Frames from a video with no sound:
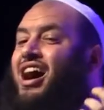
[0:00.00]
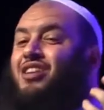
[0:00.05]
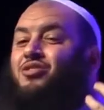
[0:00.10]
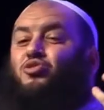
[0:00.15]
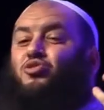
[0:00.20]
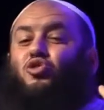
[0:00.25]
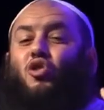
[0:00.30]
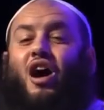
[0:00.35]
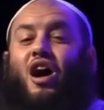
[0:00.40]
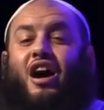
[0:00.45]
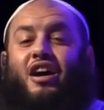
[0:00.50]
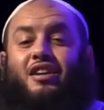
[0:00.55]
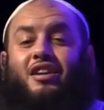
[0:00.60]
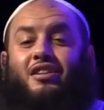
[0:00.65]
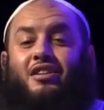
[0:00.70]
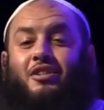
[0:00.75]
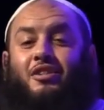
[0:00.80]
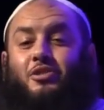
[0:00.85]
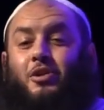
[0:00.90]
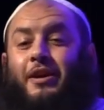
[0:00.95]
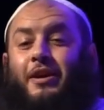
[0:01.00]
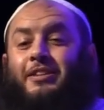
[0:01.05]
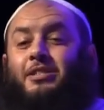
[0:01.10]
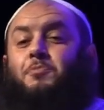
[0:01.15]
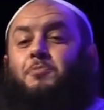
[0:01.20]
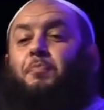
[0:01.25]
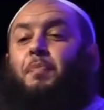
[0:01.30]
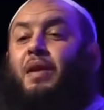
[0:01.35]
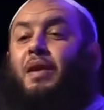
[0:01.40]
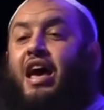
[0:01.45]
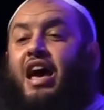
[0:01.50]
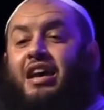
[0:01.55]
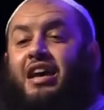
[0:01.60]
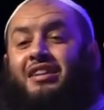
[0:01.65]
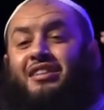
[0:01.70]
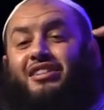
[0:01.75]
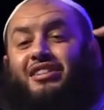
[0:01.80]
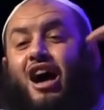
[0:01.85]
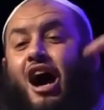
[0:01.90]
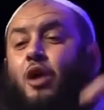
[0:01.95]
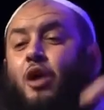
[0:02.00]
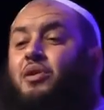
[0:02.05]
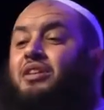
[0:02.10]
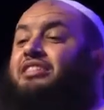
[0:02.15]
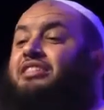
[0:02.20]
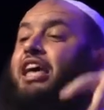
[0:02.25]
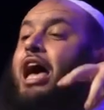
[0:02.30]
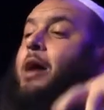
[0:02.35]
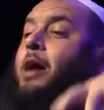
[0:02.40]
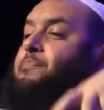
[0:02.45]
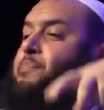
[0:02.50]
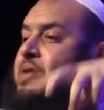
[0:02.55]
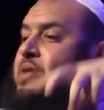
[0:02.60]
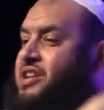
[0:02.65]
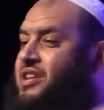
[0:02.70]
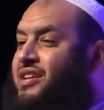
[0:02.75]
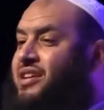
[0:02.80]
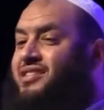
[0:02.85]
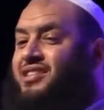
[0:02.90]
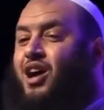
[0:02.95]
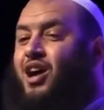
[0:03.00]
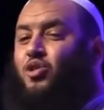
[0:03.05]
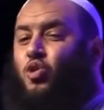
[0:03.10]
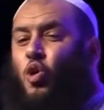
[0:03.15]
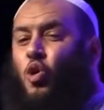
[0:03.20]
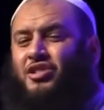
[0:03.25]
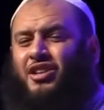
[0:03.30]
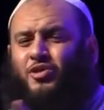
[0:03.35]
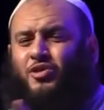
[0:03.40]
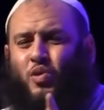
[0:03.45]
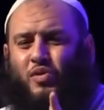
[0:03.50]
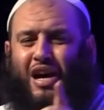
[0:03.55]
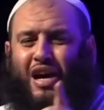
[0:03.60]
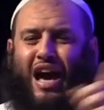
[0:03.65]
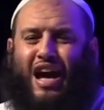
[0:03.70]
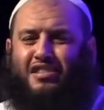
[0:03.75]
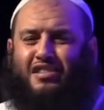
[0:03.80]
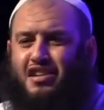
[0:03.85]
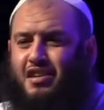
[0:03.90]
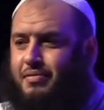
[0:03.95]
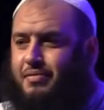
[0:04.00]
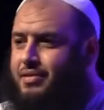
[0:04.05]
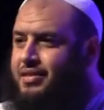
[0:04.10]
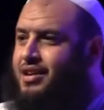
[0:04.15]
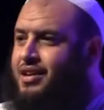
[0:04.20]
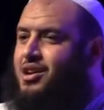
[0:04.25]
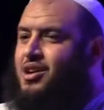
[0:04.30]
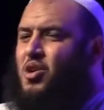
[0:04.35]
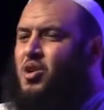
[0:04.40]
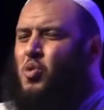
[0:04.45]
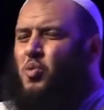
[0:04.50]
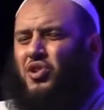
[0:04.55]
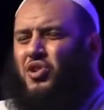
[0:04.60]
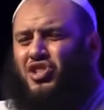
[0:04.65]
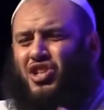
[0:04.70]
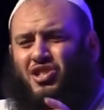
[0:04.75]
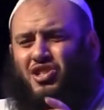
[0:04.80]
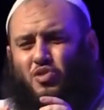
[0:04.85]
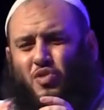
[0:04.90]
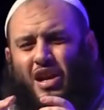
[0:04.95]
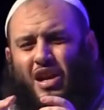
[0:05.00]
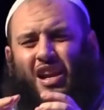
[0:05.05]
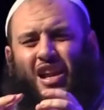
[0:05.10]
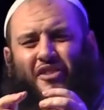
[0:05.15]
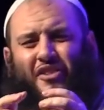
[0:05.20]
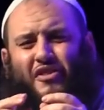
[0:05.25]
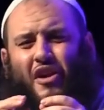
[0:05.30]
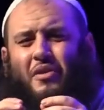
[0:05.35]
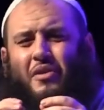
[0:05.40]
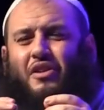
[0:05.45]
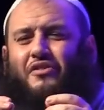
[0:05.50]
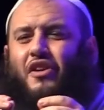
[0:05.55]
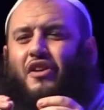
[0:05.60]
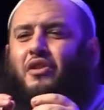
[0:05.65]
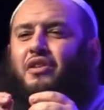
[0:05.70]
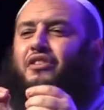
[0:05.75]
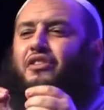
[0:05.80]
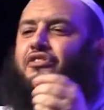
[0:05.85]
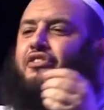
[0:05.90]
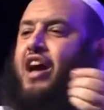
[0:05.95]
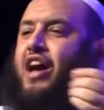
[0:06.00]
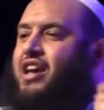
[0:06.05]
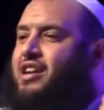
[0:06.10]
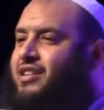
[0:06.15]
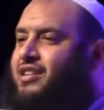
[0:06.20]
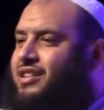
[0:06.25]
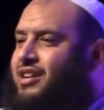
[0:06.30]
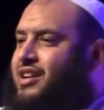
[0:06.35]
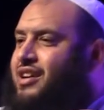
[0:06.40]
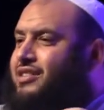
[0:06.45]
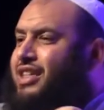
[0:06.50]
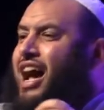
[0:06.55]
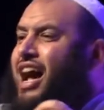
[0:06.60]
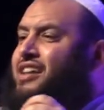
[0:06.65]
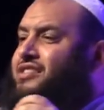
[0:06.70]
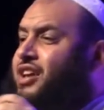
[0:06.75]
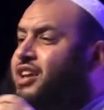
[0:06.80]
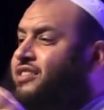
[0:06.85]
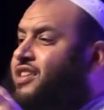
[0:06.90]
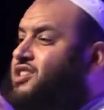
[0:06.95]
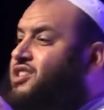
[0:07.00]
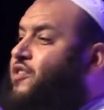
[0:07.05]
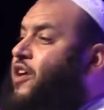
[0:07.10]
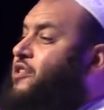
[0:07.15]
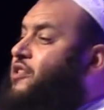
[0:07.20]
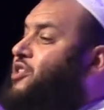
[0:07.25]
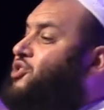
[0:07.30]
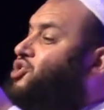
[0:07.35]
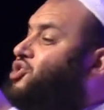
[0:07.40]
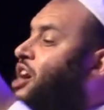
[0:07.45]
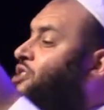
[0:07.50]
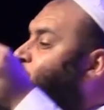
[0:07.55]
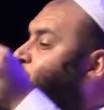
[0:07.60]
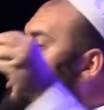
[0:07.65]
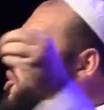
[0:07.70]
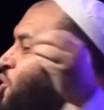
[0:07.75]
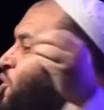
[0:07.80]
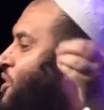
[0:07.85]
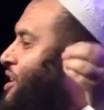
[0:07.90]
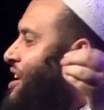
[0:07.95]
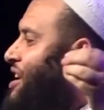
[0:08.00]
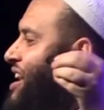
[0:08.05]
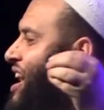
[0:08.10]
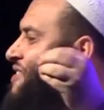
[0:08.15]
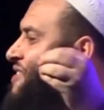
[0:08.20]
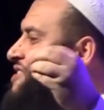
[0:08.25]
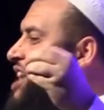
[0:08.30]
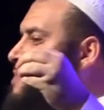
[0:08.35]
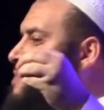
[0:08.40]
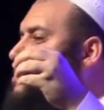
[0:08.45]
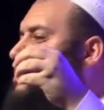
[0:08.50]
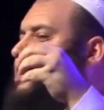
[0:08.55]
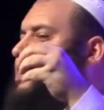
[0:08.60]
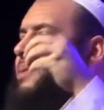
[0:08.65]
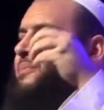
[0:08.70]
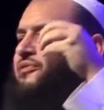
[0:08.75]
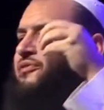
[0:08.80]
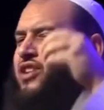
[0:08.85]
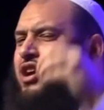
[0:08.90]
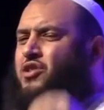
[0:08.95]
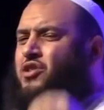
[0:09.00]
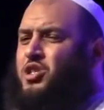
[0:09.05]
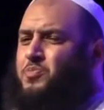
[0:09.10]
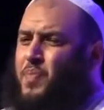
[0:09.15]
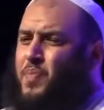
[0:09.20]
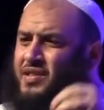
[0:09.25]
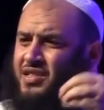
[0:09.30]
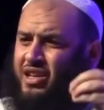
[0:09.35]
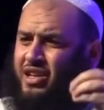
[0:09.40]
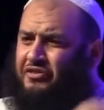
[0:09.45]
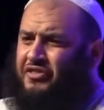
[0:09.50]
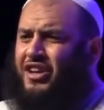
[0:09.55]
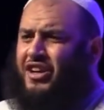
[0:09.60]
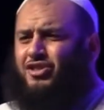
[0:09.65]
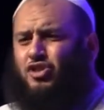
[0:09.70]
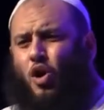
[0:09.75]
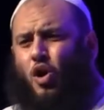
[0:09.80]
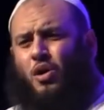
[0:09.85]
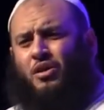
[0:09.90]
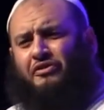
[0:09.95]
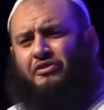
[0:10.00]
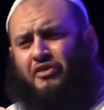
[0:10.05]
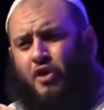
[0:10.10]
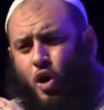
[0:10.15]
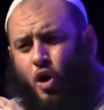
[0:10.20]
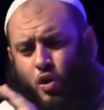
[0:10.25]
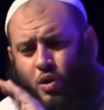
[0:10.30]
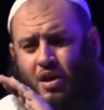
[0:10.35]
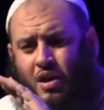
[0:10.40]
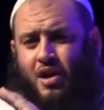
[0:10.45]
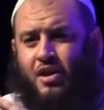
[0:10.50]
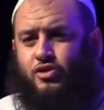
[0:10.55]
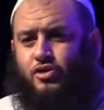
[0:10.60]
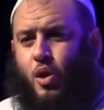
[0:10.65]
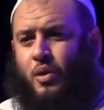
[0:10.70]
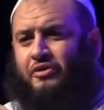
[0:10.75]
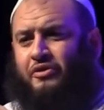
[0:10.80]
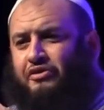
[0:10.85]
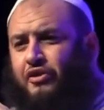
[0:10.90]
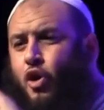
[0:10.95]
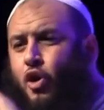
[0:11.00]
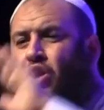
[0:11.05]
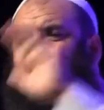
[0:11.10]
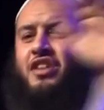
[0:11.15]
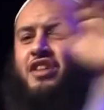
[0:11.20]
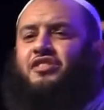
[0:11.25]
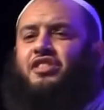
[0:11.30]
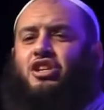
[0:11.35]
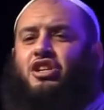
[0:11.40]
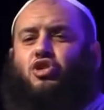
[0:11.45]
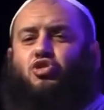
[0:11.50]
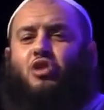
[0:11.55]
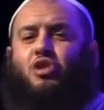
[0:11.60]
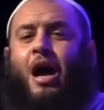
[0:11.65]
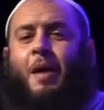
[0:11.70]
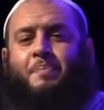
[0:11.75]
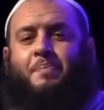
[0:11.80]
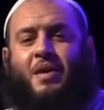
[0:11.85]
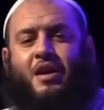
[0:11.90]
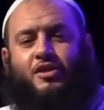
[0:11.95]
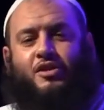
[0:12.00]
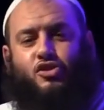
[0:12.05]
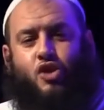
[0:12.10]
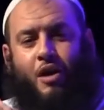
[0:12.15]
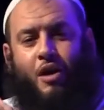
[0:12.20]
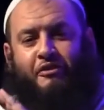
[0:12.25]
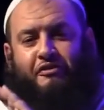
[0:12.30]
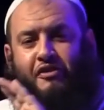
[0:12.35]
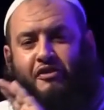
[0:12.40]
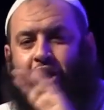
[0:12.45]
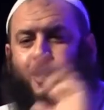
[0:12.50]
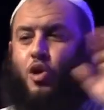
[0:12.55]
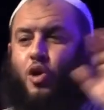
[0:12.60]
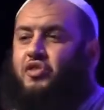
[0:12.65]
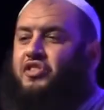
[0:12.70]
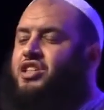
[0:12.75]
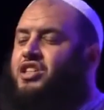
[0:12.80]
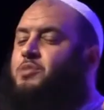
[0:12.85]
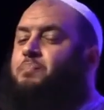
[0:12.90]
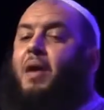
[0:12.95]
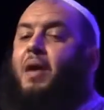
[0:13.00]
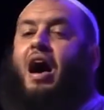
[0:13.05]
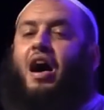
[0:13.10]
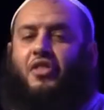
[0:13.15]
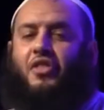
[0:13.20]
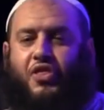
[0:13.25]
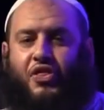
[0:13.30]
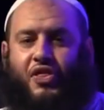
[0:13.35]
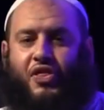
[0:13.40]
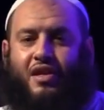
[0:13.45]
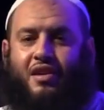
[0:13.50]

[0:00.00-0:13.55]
and try to explain current happenings according to the hadith, which is really very, very vague. The hadith is very general and they become very specific. Don't fall, don't fall in this trap, don't follow this path.